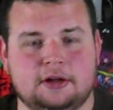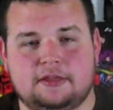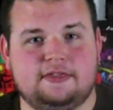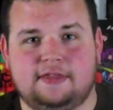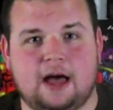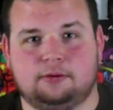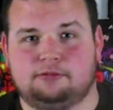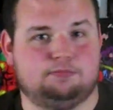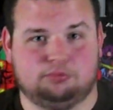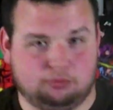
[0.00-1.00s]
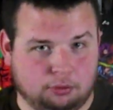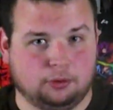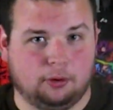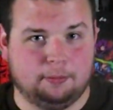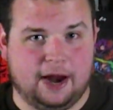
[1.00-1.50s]
That was
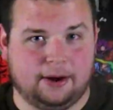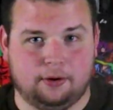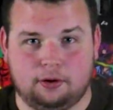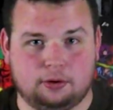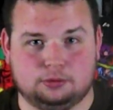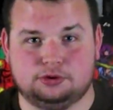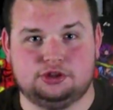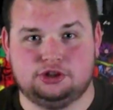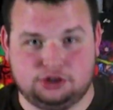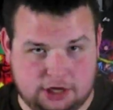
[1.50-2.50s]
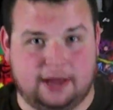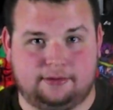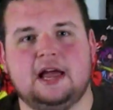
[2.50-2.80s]
brutal, man. Oh, shit.